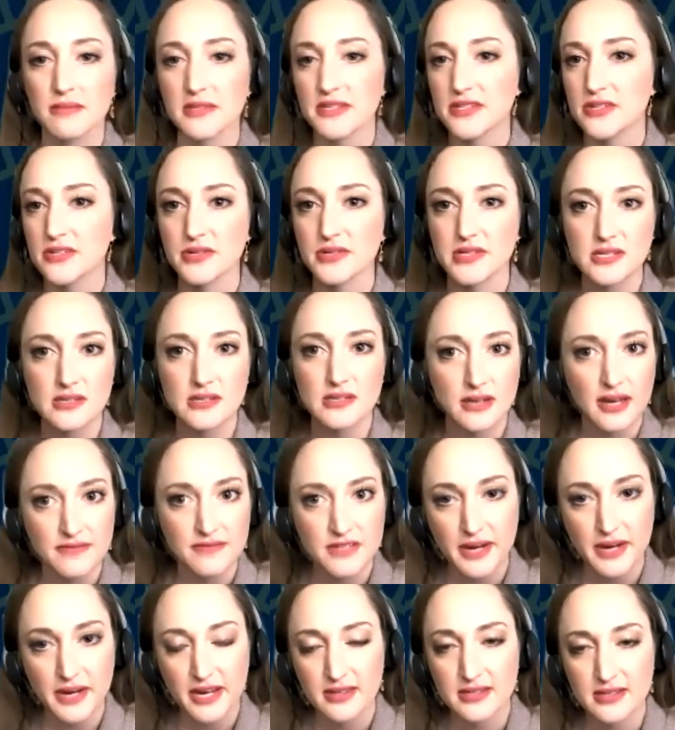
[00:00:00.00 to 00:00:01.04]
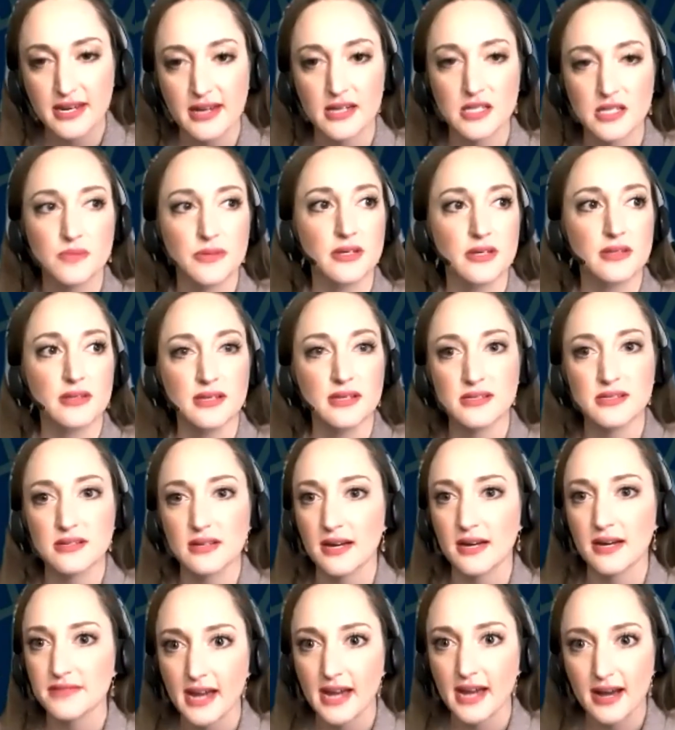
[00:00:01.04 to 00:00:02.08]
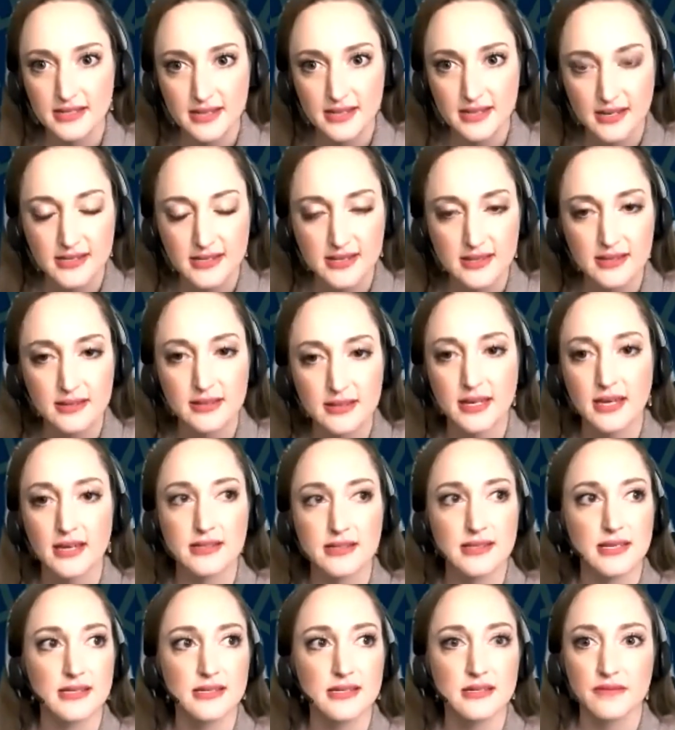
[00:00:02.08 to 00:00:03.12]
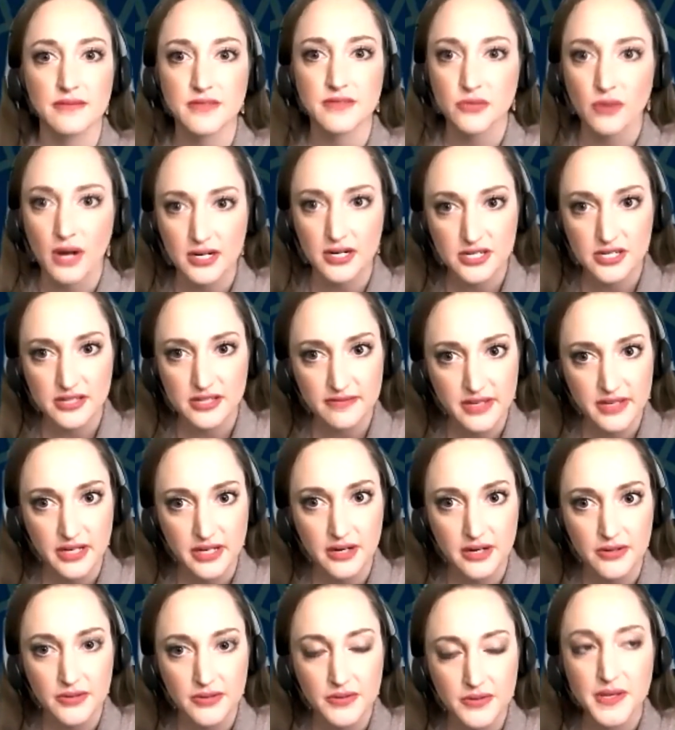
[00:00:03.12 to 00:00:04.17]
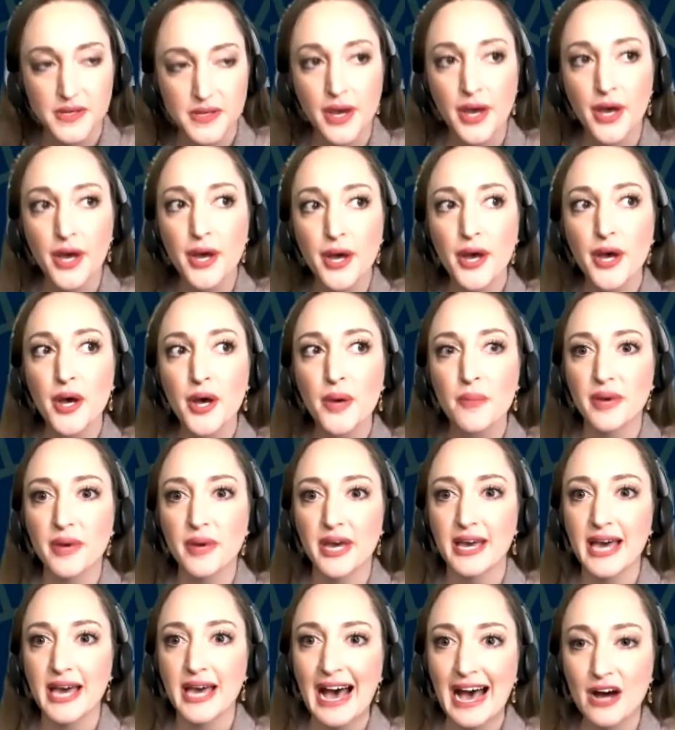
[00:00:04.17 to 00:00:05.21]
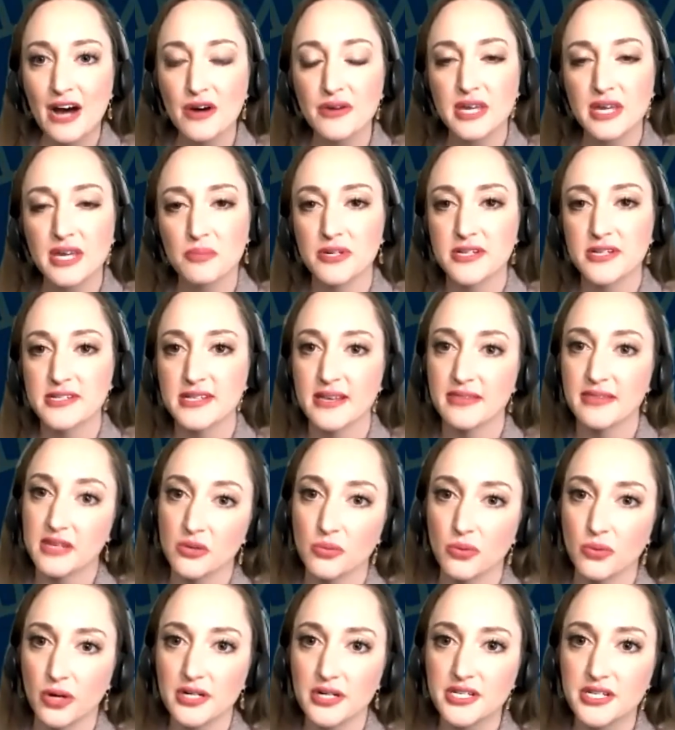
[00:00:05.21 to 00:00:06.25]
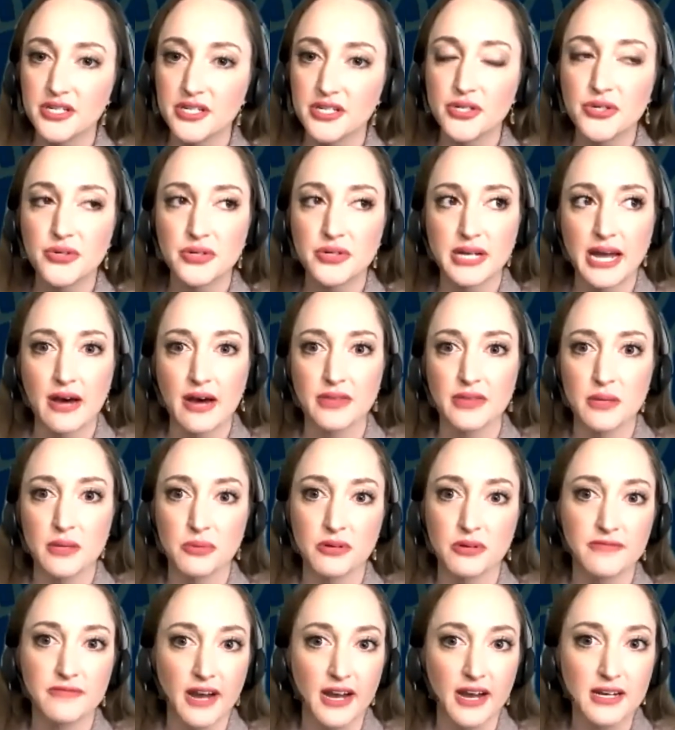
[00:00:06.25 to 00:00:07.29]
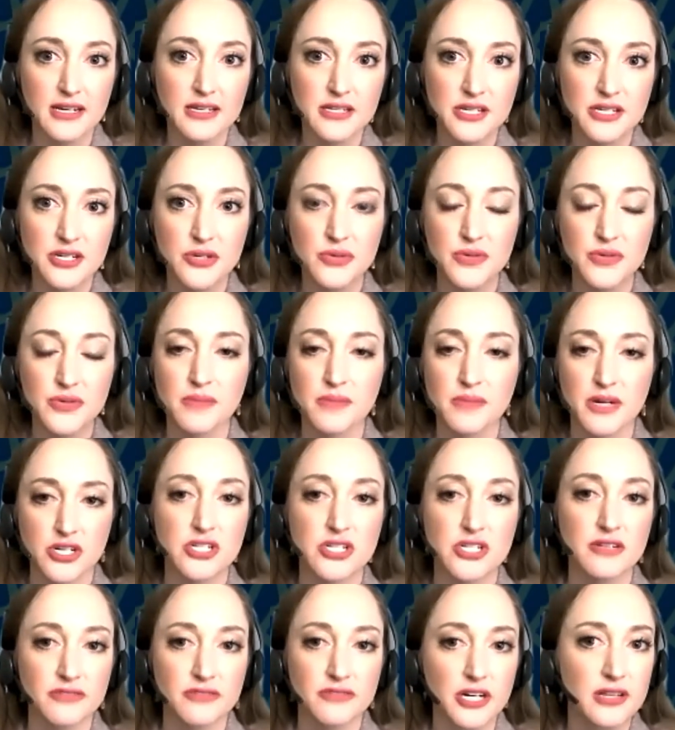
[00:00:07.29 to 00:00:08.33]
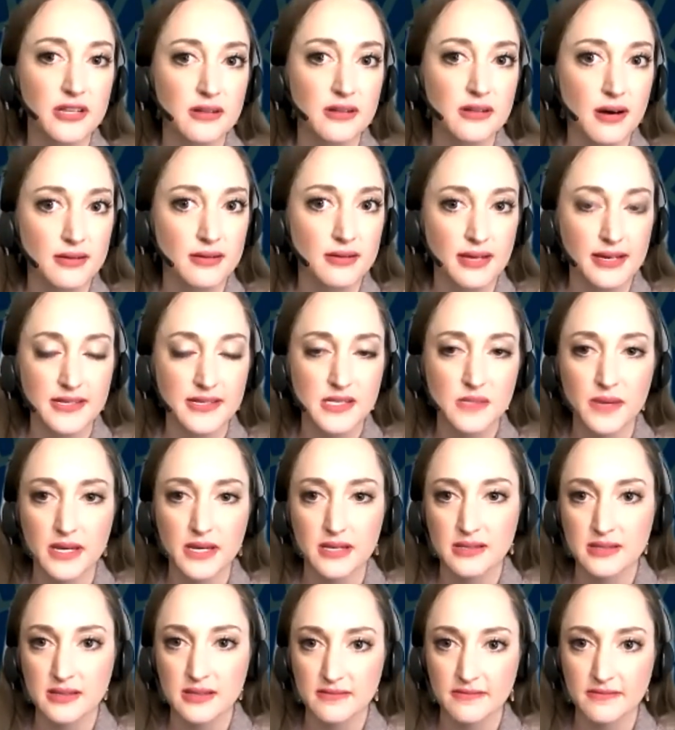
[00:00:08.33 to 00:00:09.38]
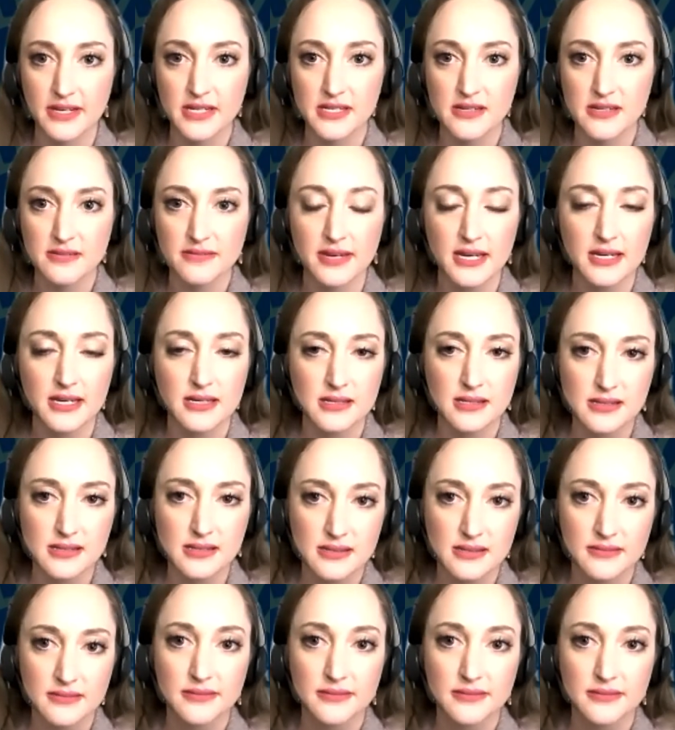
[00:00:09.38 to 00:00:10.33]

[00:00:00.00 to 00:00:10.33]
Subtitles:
The students still have to buy the textbook, they still have to access the links, they still have to watch the videos, but how they present their work to you and how they provide it to you is much different in the online space than face-to-face.